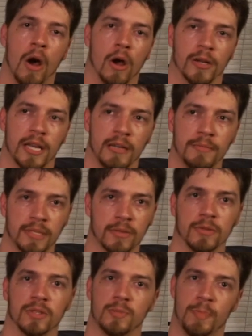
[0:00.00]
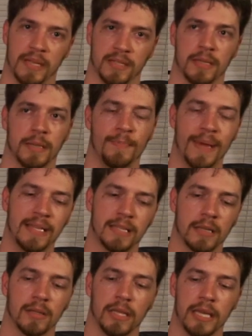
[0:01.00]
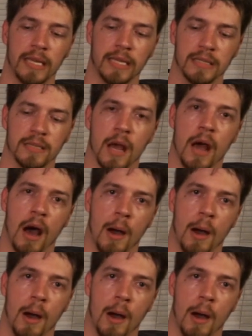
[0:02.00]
Arcane Missiles it basically is